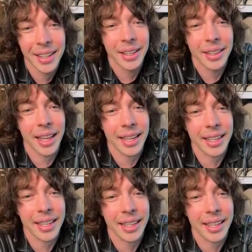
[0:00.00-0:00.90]
like
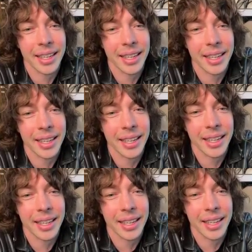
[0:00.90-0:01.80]
that you
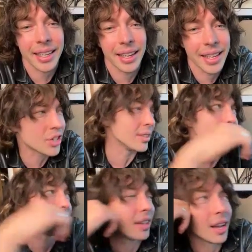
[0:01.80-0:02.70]
like
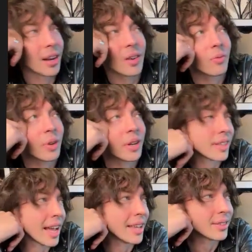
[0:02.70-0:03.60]
needed to have your
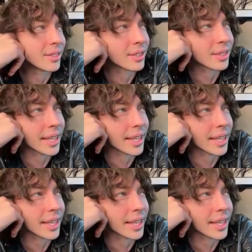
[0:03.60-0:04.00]
jeans